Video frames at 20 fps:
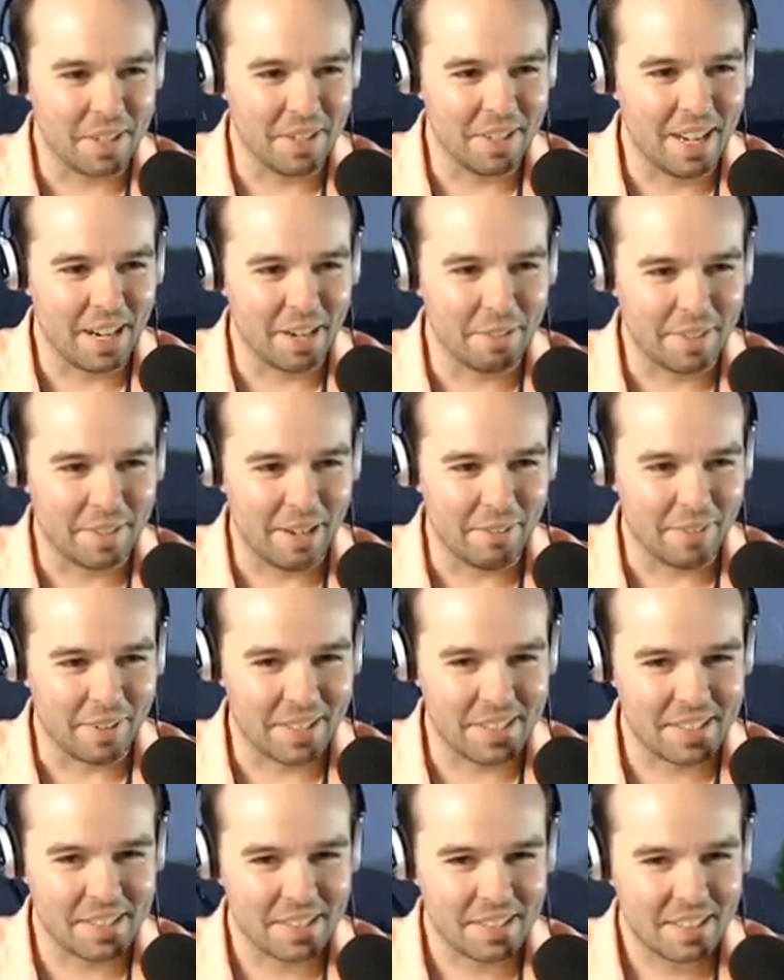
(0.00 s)
now if that
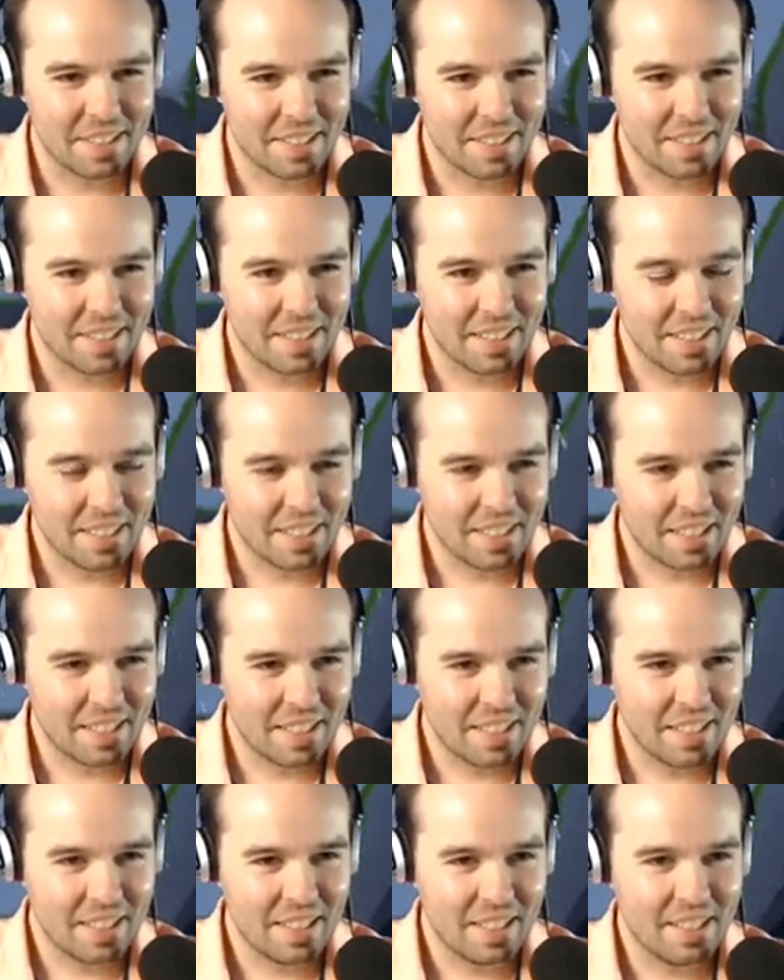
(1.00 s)
works. Oh my
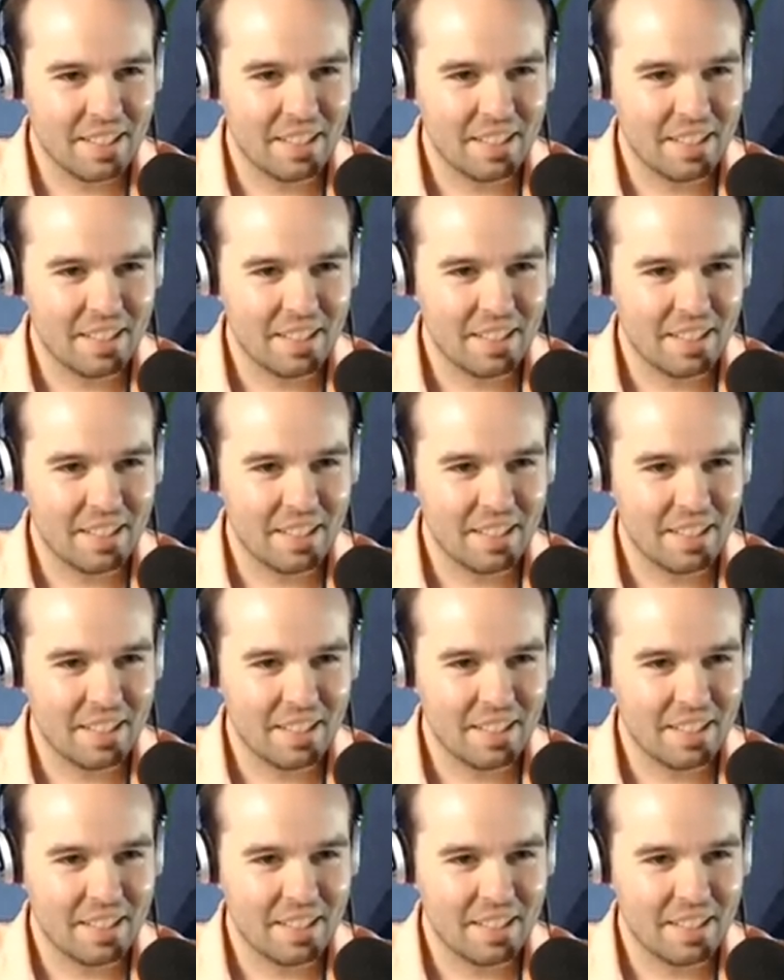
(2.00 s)
god.